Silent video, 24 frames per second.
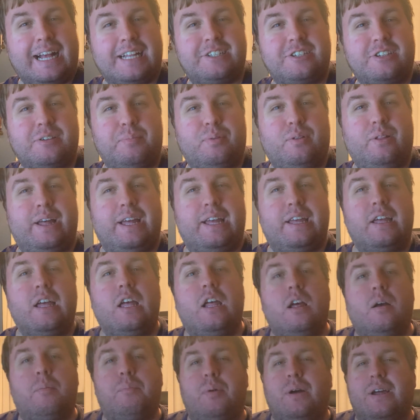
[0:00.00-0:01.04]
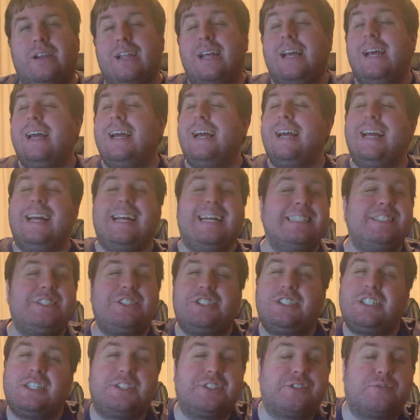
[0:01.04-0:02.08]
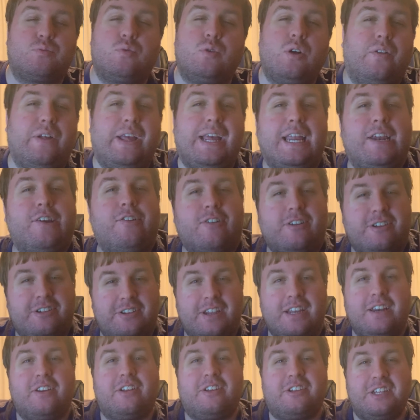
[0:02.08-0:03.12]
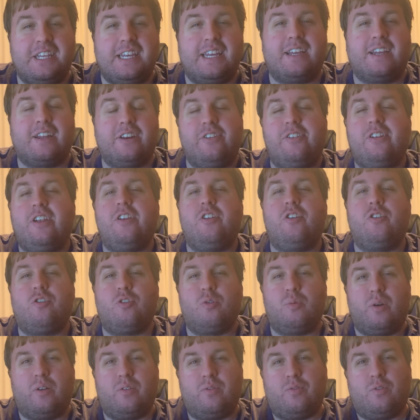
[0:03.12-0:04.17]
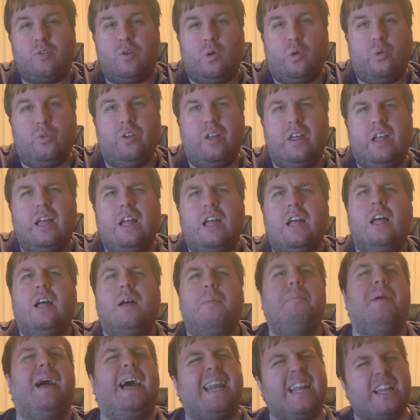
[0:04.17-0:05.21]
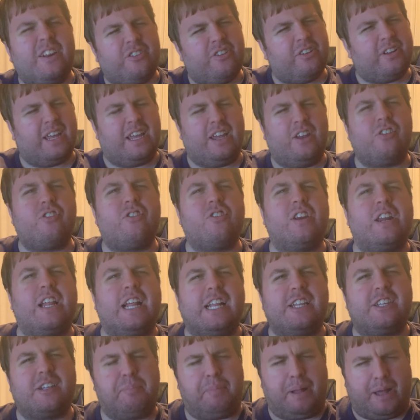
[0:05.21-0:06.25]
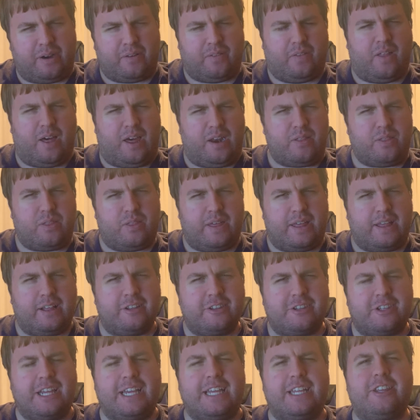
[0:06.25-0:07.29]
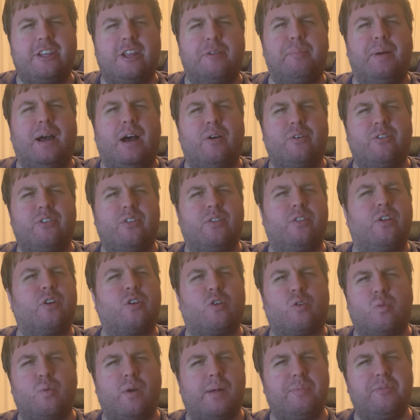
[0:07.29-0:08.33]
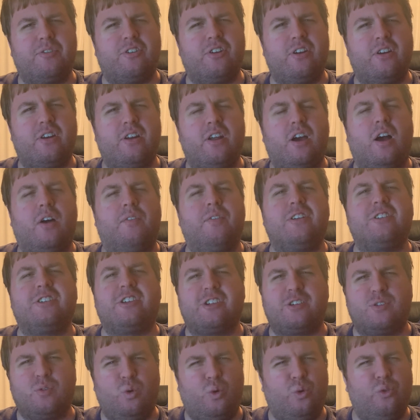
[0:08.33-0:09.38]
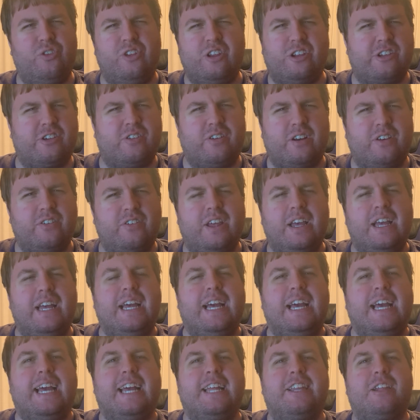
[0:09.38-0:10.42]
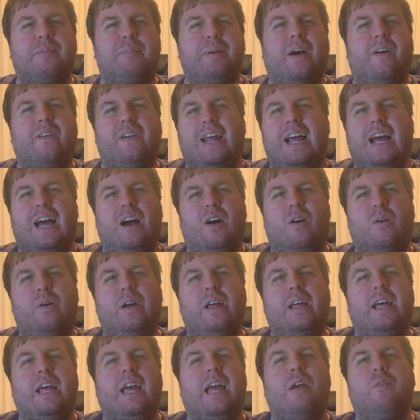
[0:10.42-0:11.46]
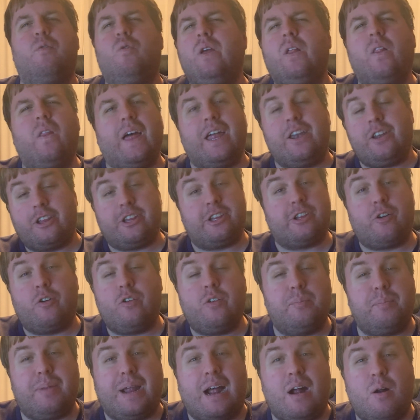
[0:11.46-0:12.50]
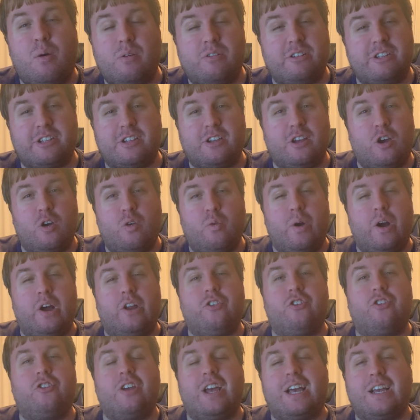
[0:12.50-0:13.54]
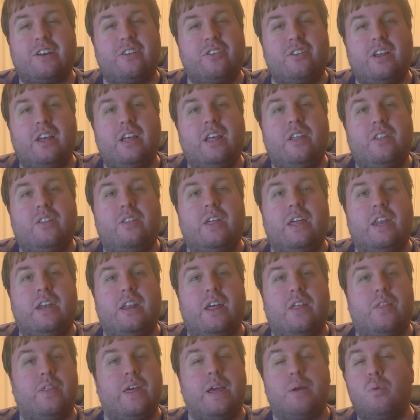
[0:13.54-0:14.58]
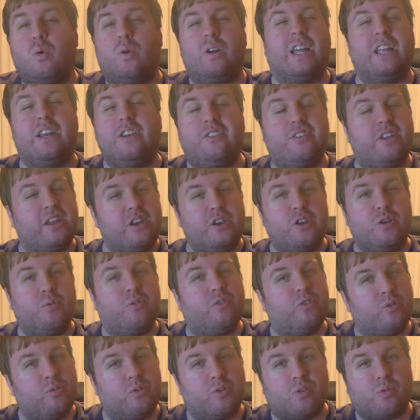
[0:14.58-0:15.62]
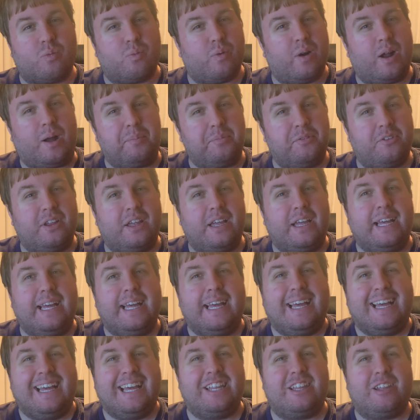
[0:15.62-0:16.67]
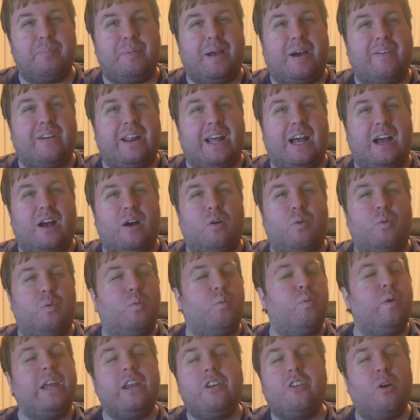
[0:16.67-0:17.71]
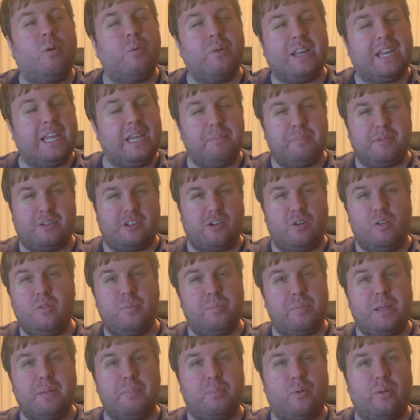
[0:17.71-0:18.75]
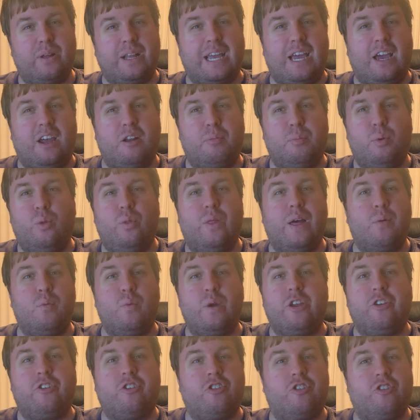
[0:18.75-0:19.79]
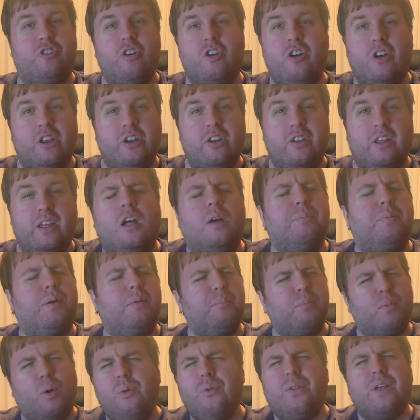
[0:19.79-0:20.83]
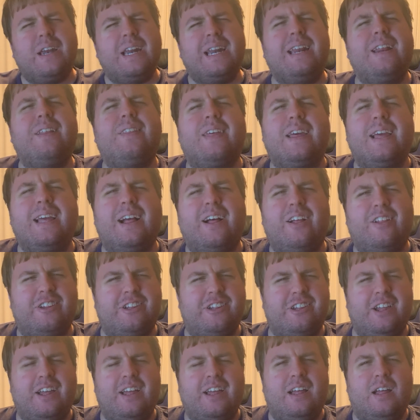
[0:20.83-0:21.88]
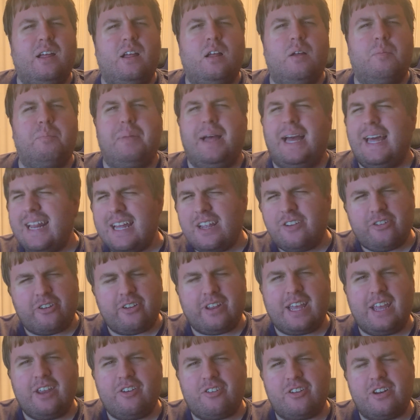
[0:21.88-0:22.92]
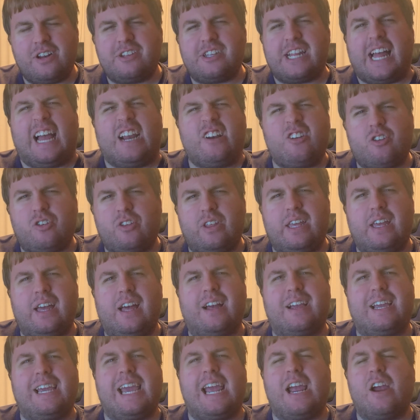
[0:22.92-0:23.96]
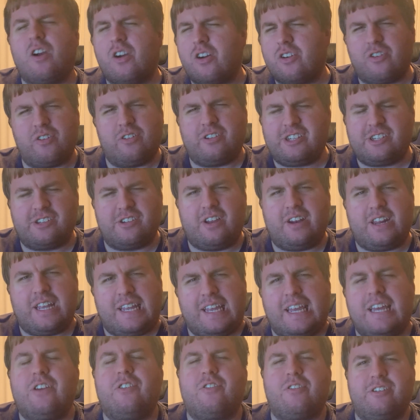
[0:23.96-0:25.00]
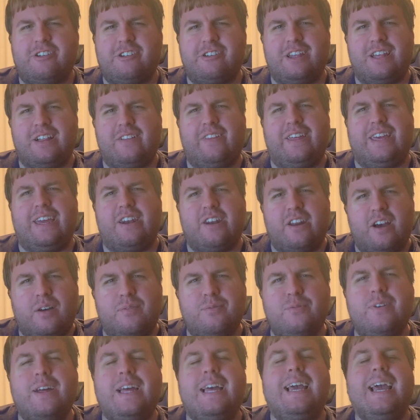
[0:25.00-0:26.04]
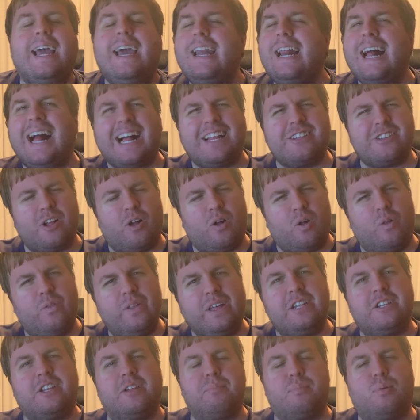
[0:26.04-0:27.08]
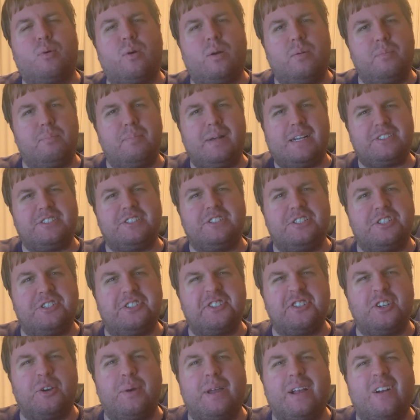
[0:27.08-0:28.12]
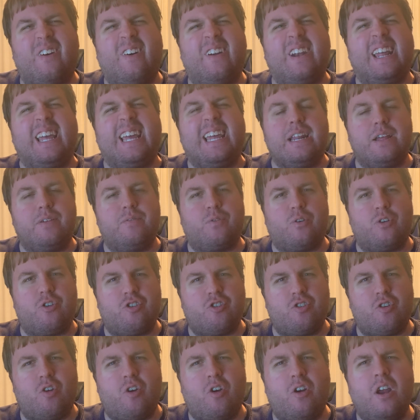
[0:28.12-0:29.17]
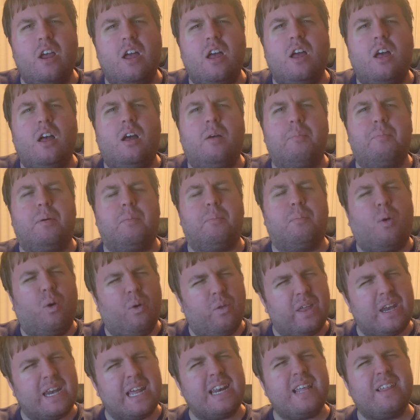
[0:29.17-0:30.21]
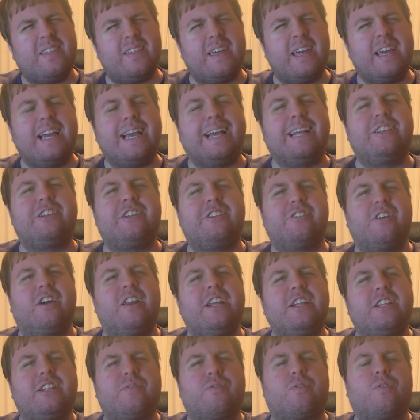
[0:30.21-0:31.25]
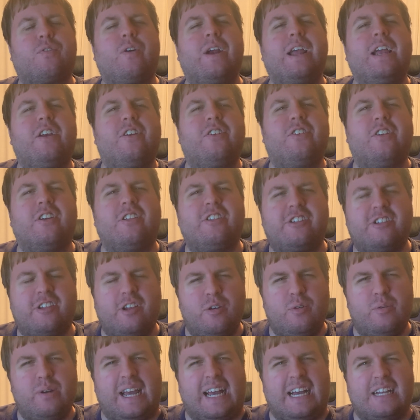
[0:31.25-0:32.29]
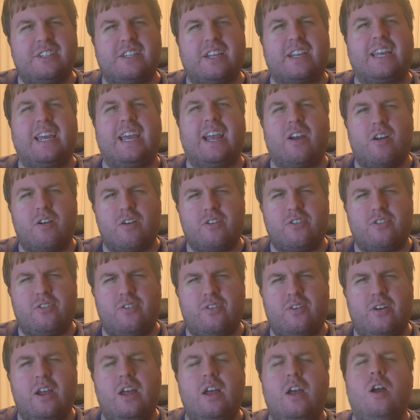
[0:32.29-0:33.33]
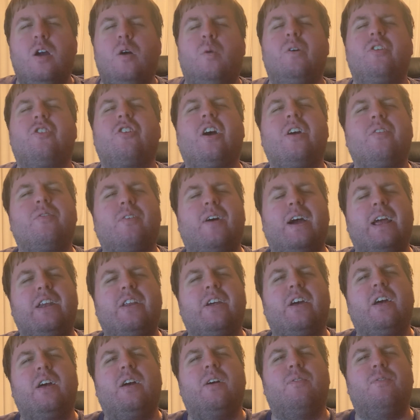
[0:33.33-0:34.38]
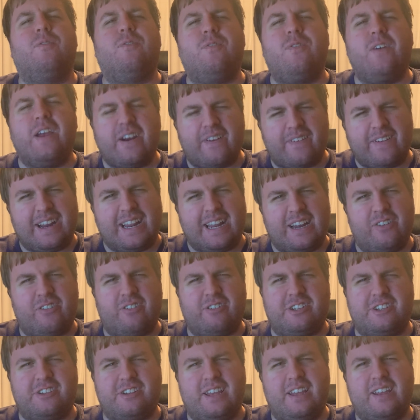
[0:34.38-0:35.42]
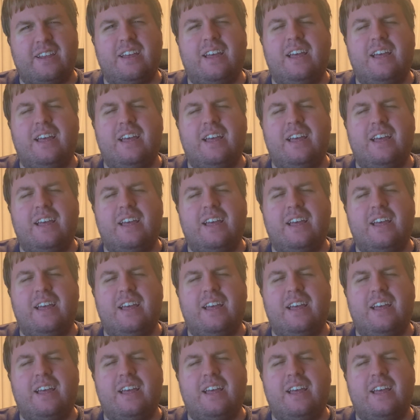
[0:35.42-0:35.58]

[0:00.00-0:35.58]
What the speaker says: to play, but it's just really interesting to see it continue to unfold. Bad Education is about a lot of things. It's about the corruption of a school district. It's about how if we let certain powers go unchecked, then they will continue to corrupt. It's about how we don't keep certain people accountable that we should. But more than anything else, Bad Education is actually a character study, interestingly enough. It has all these important messages going on in it for sure, but more than anything, it studies Frank Tassone as a character, which I find very interesting.